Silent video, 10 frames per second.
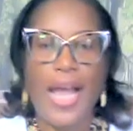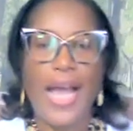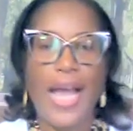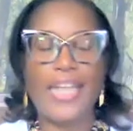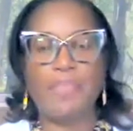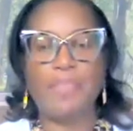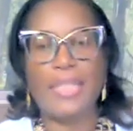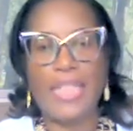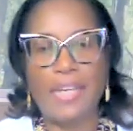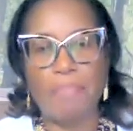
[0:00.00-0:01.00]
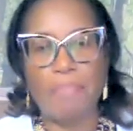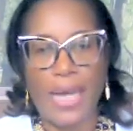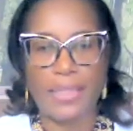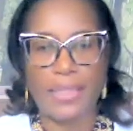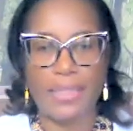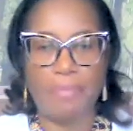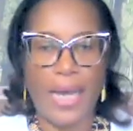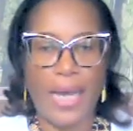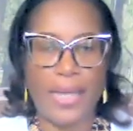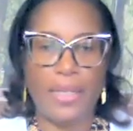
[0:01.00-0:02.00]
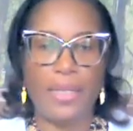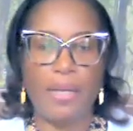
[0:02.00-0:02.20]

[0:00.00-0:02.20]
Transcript: has been impacted by